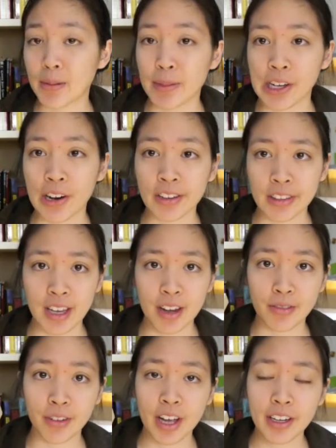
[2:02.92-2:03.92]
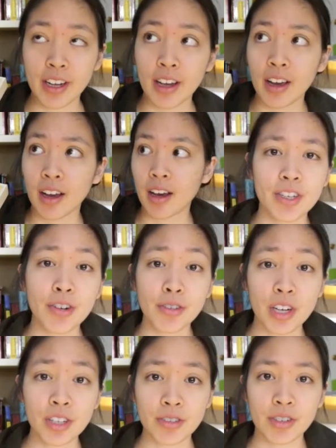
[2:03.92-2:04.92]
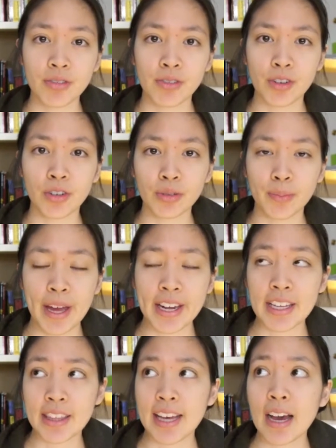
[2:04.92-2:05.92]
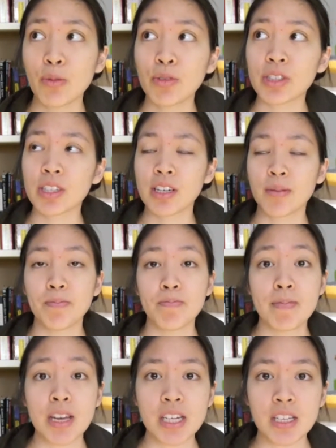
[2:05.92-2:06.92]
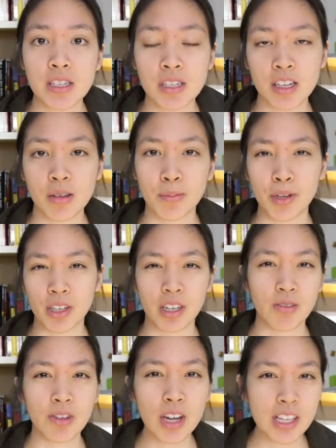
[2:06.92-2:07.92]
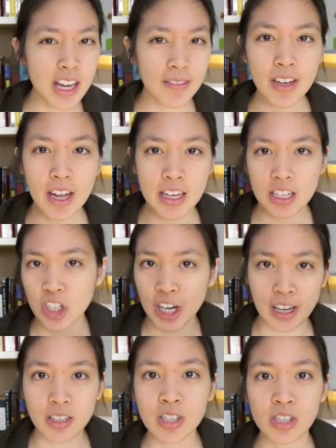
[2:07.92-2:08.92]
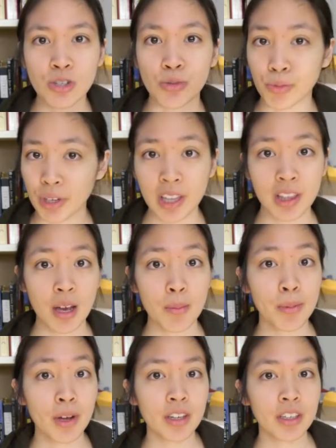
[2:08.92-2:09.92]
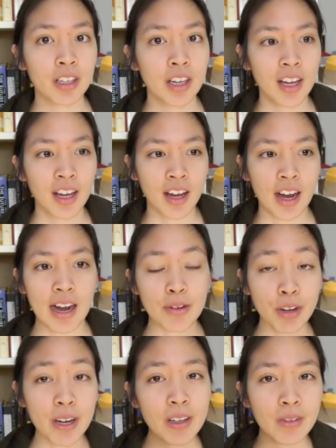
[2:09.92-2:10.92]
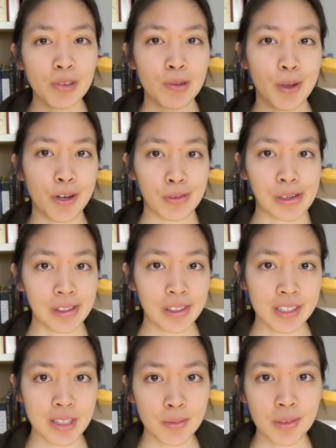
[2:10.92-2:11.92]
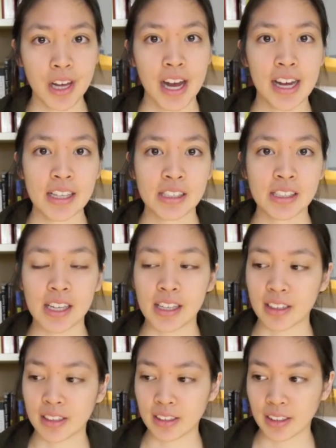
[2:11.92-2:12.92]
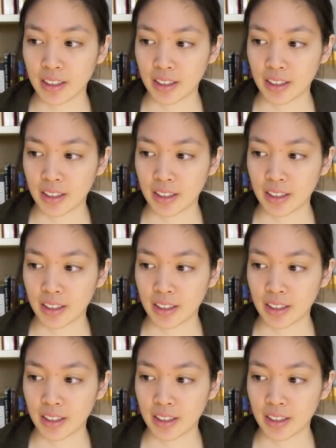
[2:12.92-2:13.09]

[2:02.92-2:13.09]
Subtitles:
McCarthy. I read No Country for Old Men, and that was an amazing book. If you guys haven't had a chance to read that book, I read it for my realism class, and